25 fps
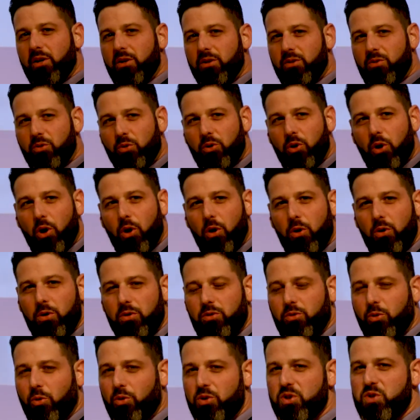to go
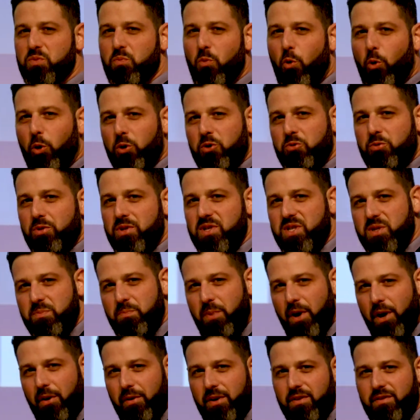towards more
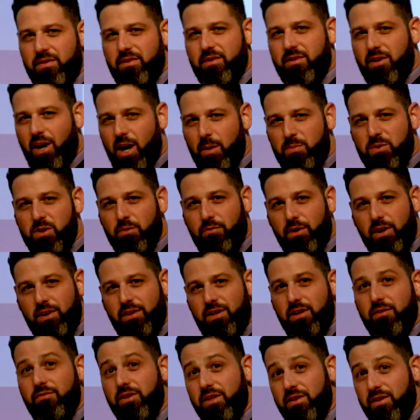transparent types of
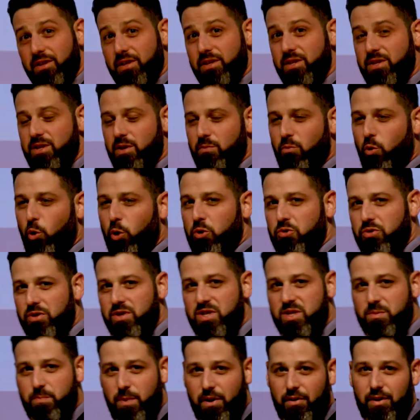activities and more
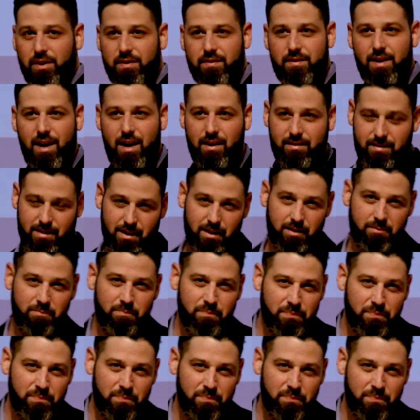transparent data.